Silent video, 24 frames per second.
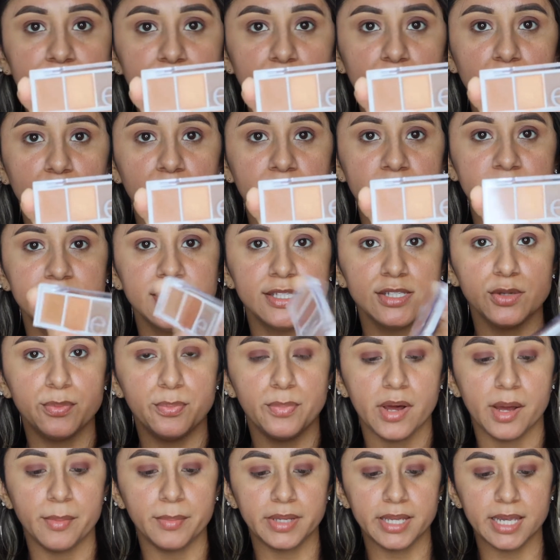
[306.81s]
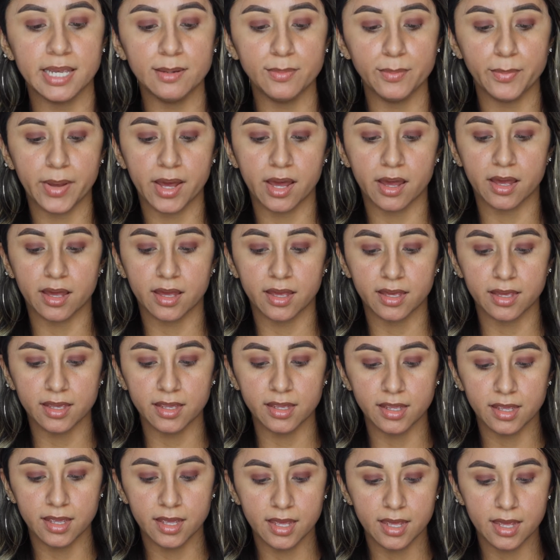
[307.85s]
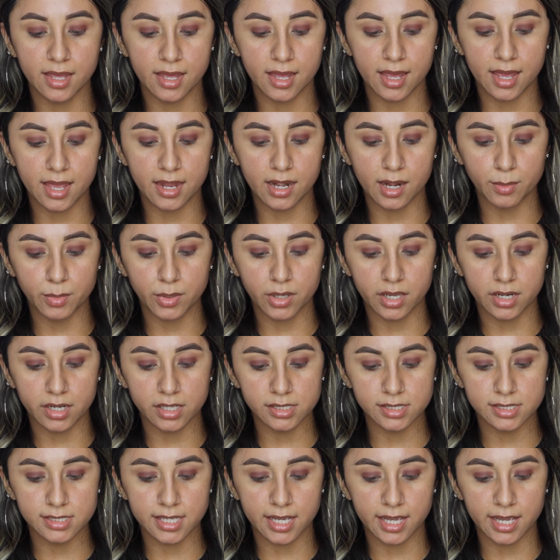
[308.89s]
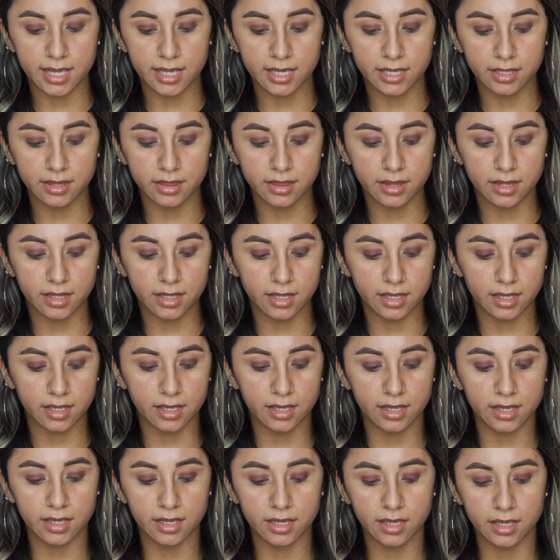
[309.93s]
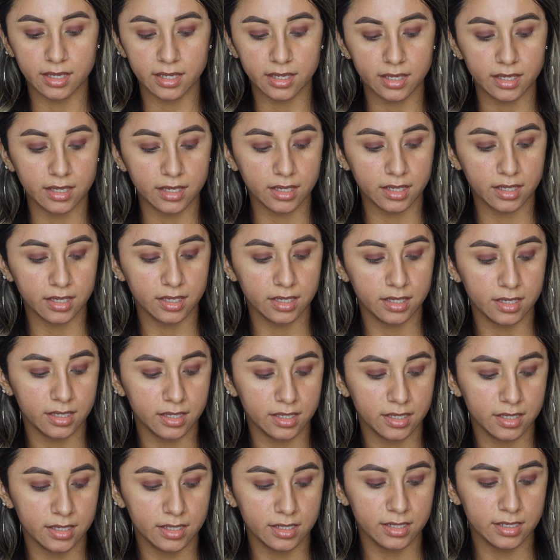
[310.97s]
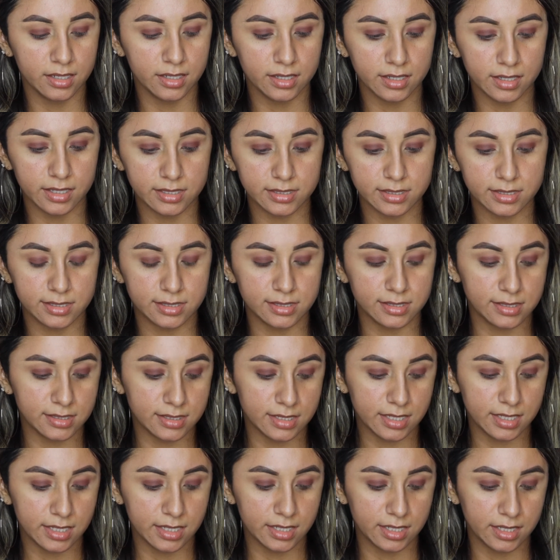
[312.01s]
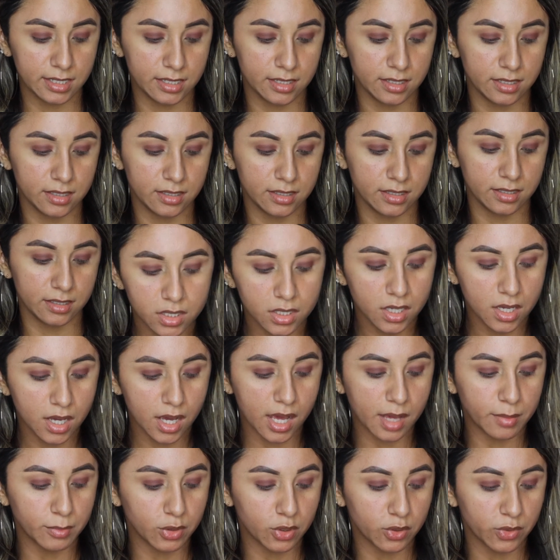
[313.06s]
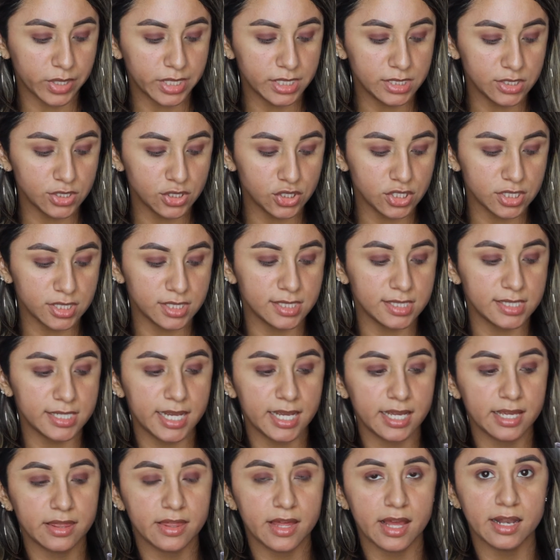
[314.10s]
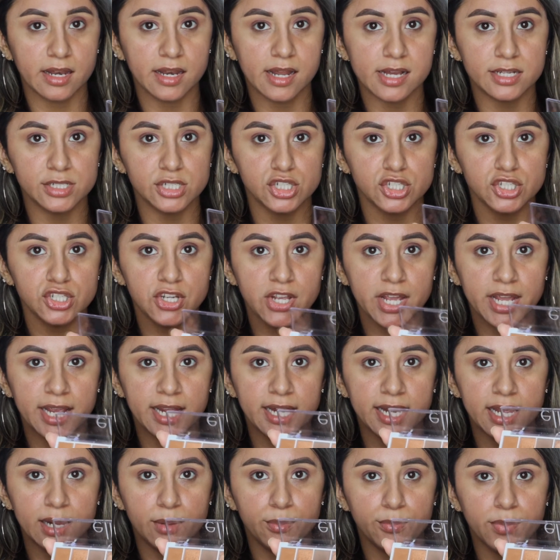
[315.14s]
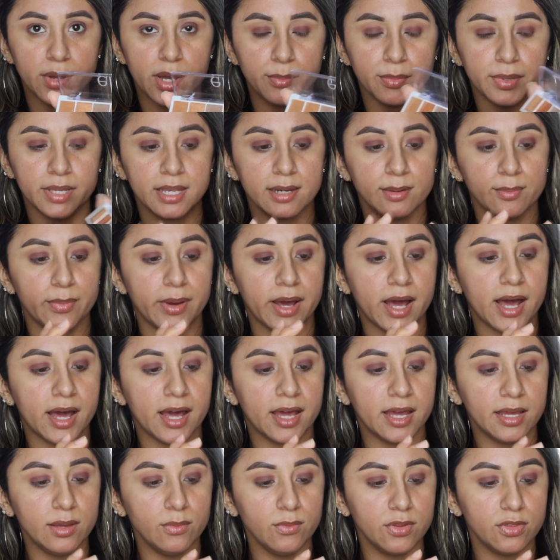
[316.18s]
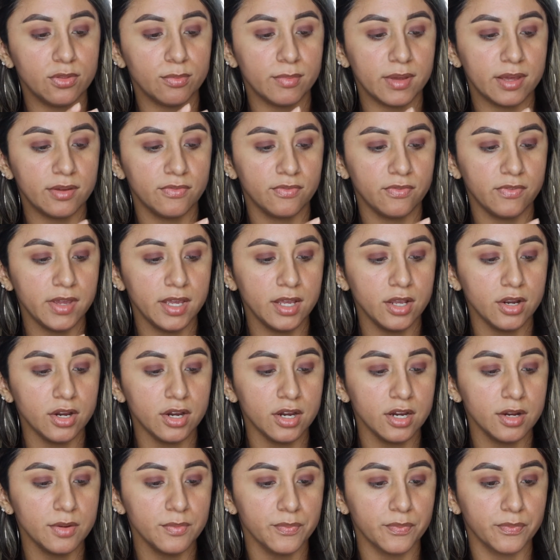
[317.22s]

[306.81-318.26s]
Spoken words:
go into Pumpkin Pie, and I'm gonna take the, let's see, I'm going to just take that last shade in Pumpkin Pie with my finger,